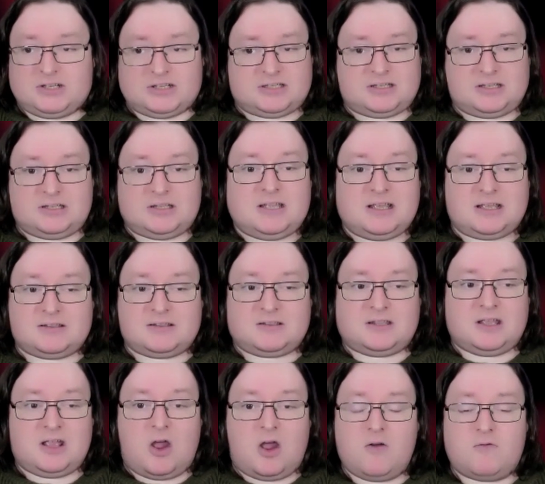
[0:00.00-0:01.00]
just
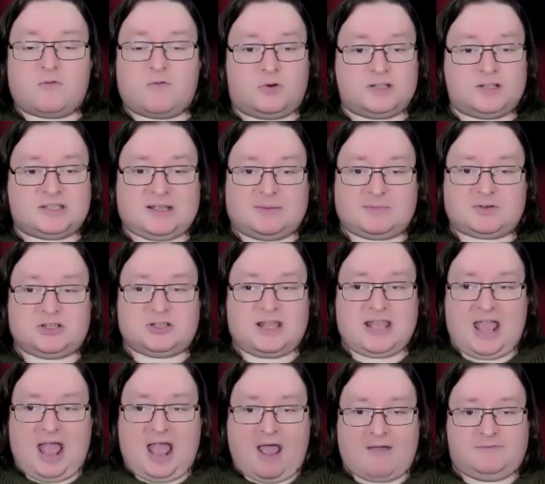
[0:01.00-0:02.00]
the overall assumption they
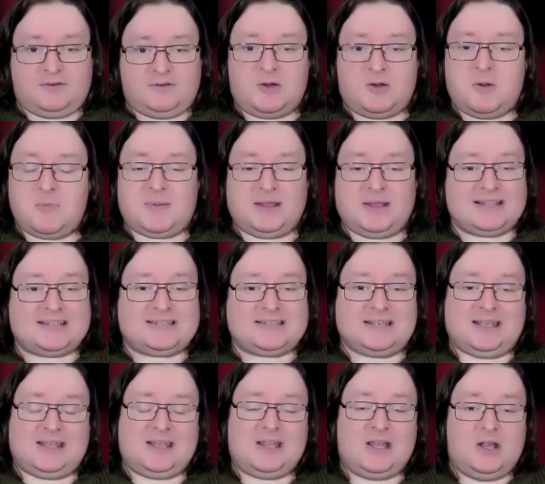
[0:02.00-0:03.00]
have no
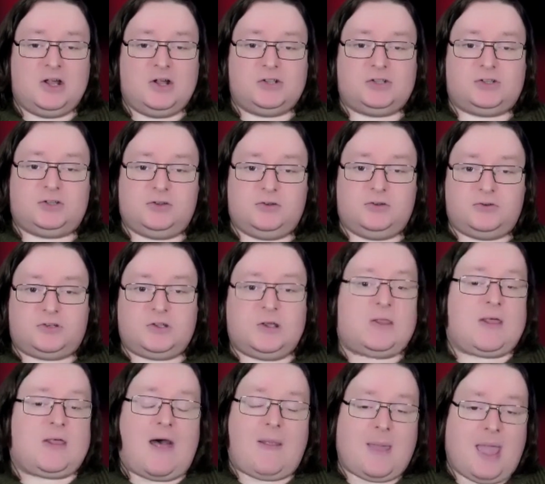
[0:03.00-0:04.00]
ability to do
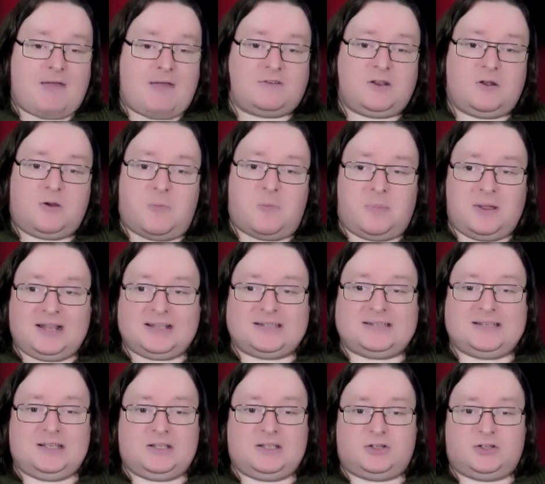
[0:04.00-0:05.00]
that. They have no
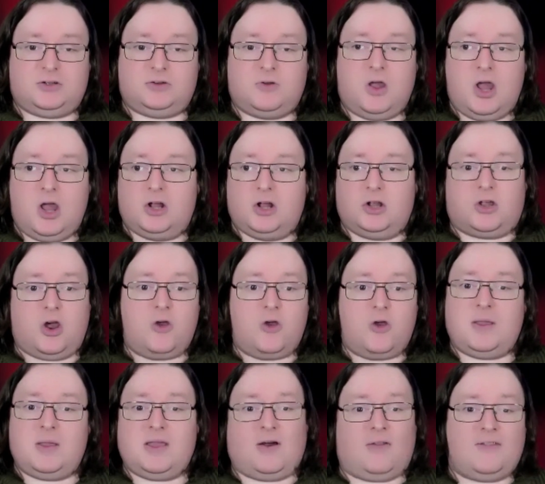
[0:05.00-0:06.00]
ability to go
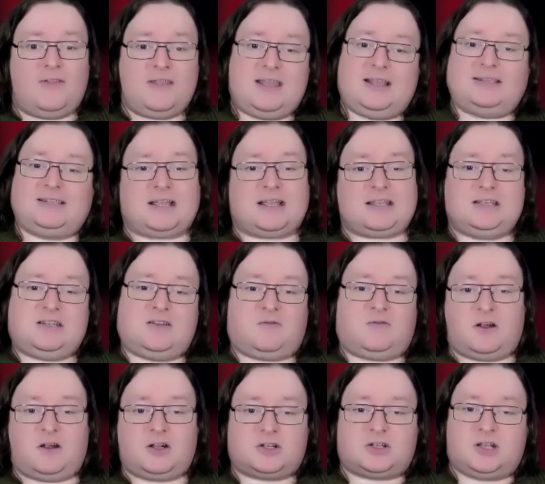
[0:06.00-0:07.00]
beyond the executive
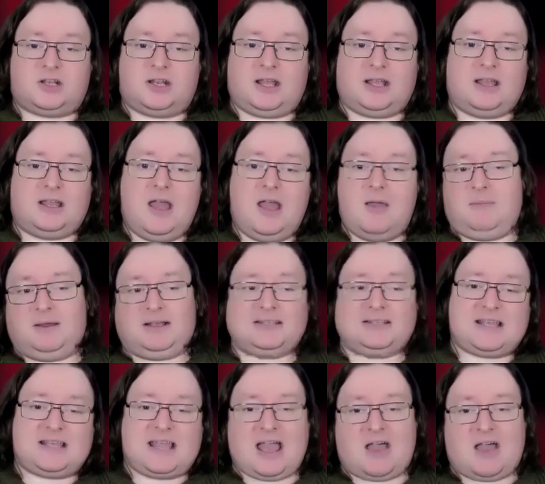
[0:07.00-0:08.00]
functioning
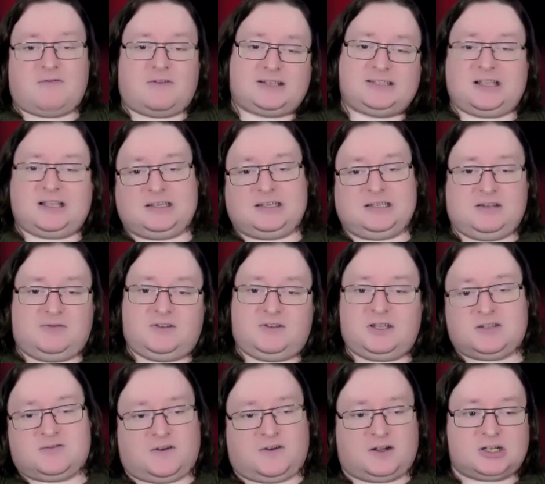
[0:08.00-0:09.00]
because they have executive
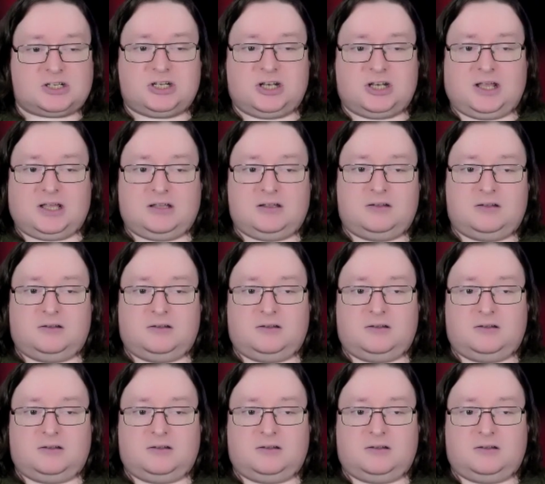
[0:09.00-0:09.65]
dysfunctioning.